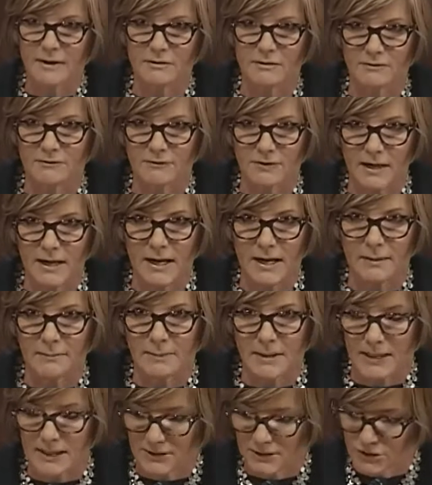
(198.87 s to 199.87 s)
that the VA
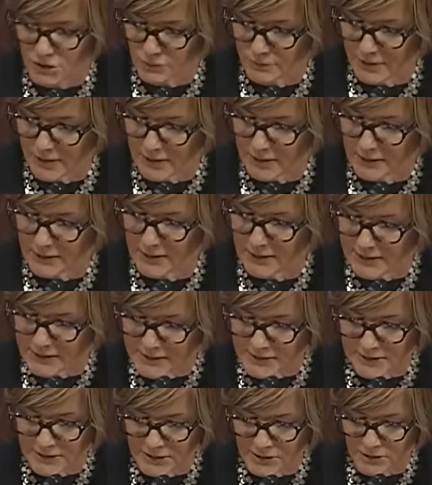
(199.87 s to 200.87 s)
management
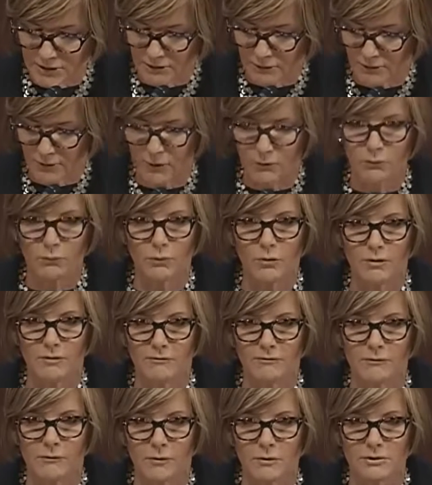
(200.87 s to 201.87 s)
listened to their own
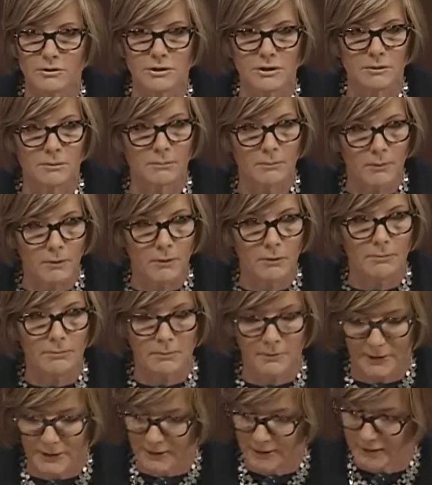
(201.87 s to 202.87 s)
workforce and
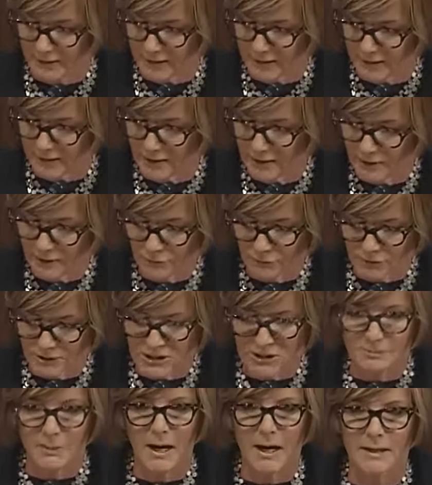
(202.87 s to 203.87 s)
appropriately
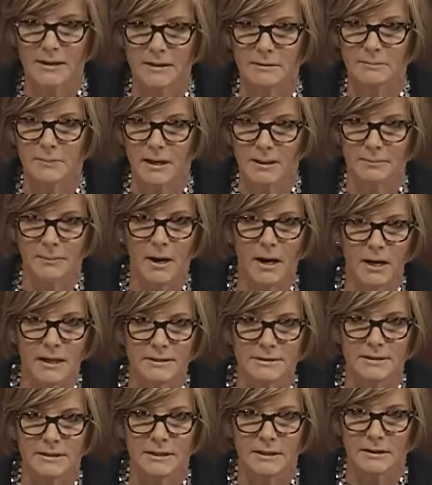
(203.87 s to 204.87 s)
responded by
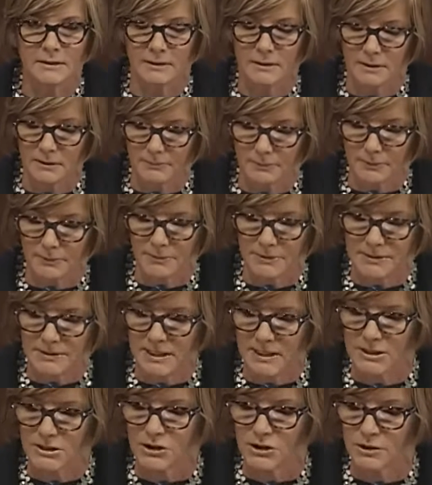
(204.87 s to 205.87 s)
pausing
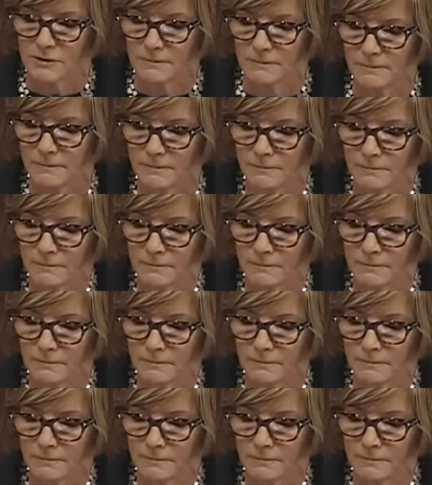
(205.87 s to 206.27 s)
implementation.